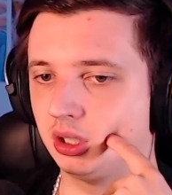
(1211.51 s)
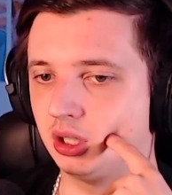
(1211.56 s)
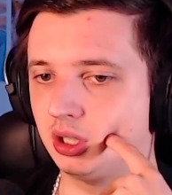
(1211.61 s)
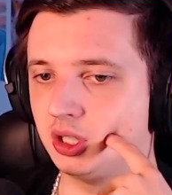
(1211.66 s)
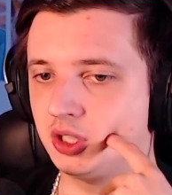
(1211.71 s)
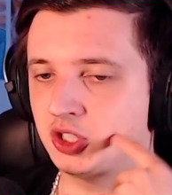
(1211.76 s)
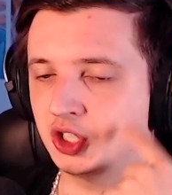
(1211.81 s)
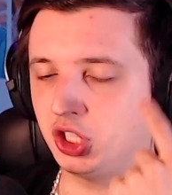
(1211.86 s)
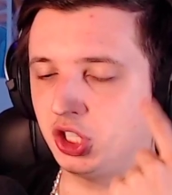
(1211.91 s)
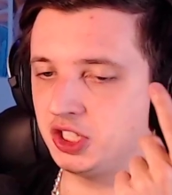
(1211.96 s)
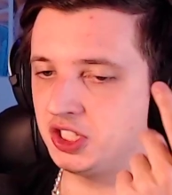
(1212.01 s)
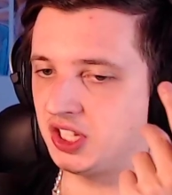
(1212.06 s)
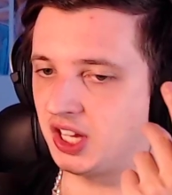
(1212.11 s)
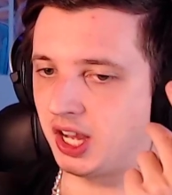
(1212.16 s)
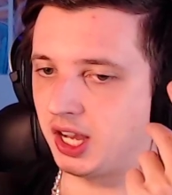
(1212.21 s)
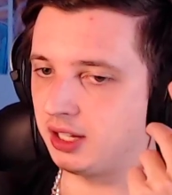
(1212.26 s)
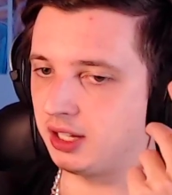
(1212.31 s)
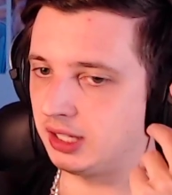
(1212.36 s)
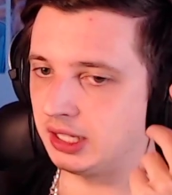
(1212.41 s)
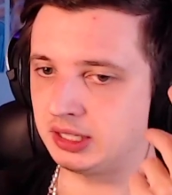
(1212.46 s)
Is she
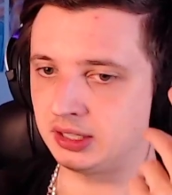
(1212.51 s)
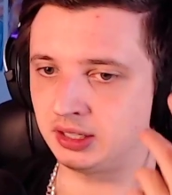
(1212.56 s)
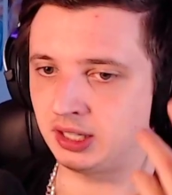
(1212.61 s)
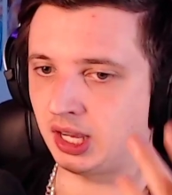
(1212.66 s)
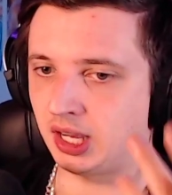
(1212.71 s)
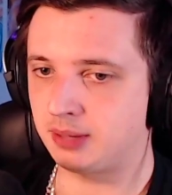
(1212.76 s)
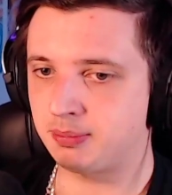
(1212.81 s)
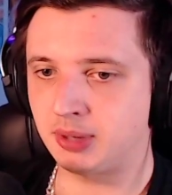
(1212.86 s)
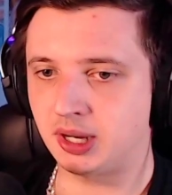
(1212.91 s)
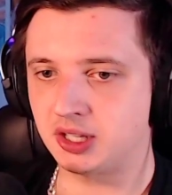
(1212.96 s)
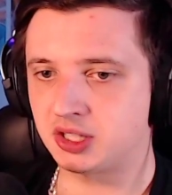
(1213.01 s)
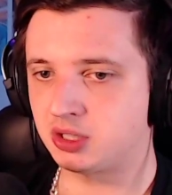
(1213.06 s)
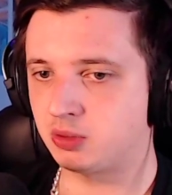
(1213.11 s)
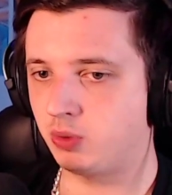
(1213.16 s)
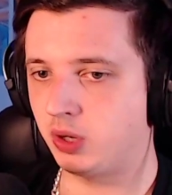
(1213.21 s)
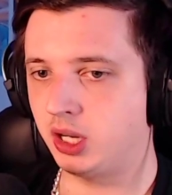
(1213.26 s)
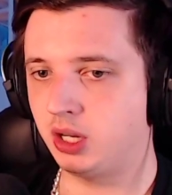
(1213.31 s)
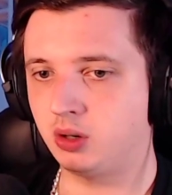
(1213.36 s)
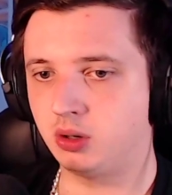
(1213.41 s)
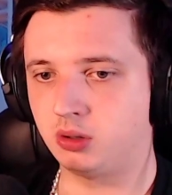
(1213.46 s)
sad that the cat passed
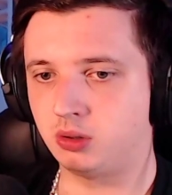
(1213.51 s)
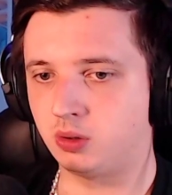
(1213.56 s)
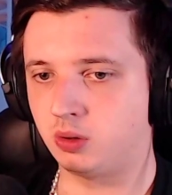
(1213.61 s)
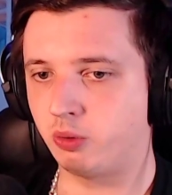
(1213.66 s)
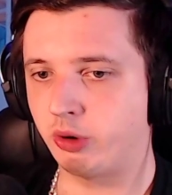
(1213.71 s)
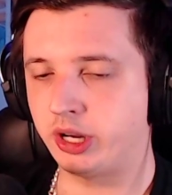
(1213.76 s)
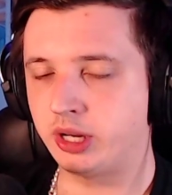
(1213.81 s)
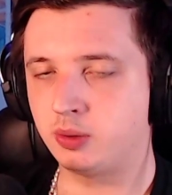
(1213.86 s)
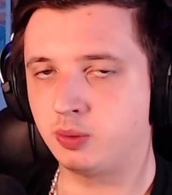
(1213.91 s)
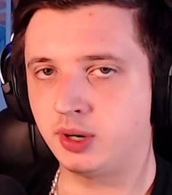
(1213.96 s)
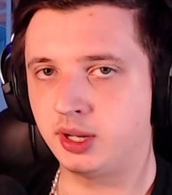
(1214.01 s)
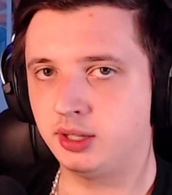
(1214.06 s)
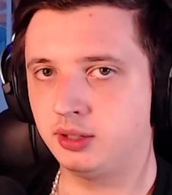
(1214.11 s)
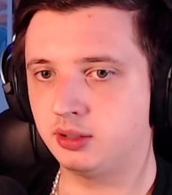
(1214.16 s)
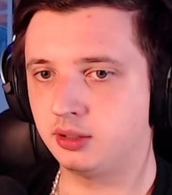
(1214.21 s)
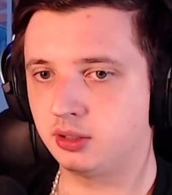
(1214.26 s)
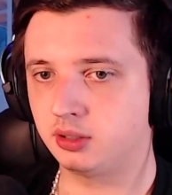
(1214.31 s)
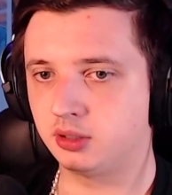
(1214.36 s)
away or ran away?